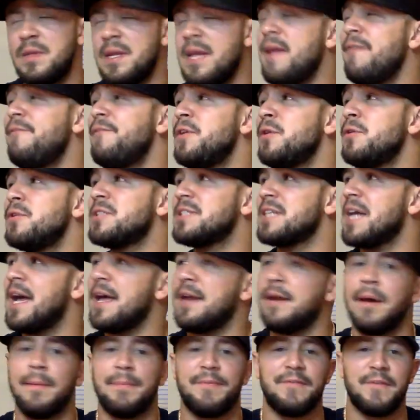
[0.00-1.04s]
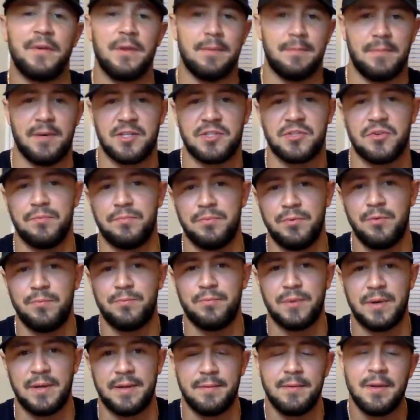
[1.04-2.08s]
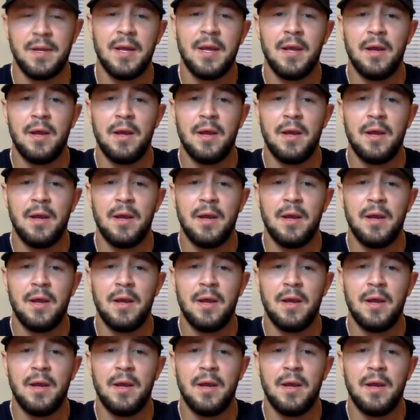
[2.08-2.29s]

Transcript: if you sign up for the Muscle Blueprint,